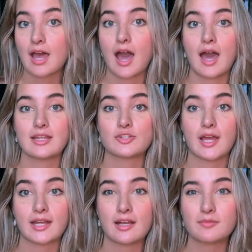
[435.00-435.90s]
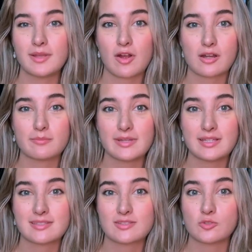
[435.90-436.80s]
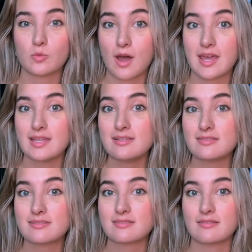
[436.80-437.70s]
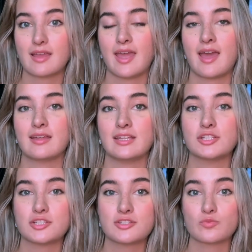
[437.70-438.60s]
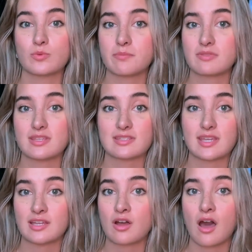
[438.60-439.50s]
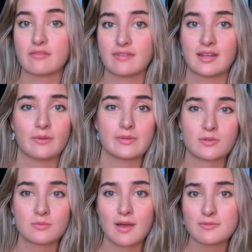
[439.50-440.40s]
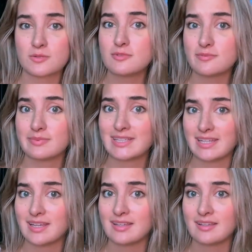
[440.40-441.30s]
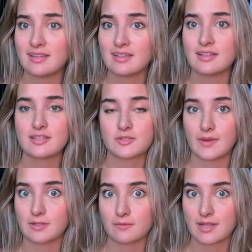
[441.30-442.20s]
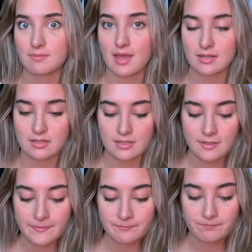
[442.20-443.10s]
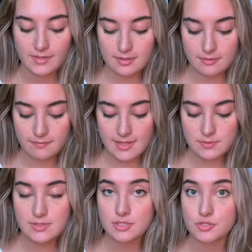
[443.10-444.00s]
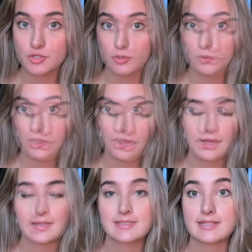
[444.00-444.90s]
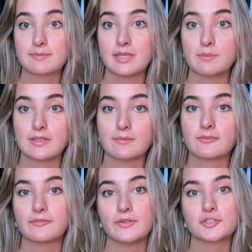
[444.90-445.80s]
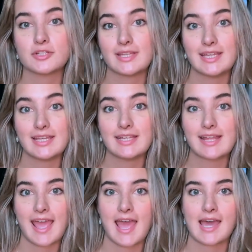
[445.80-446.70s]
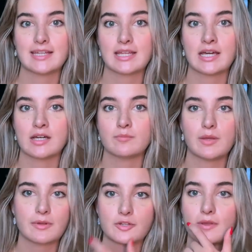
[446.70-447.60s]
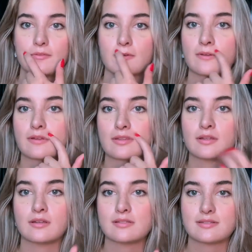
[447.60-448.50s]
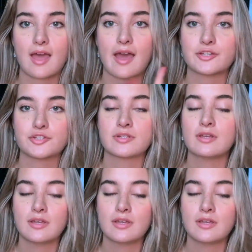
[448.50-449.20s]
I tried it on my armpits twice and it just ripped the skin off, and I was almost bleeding, so I don't recommend. The face ones do work. I ended up keeping them for future need, and they worked great for the stash,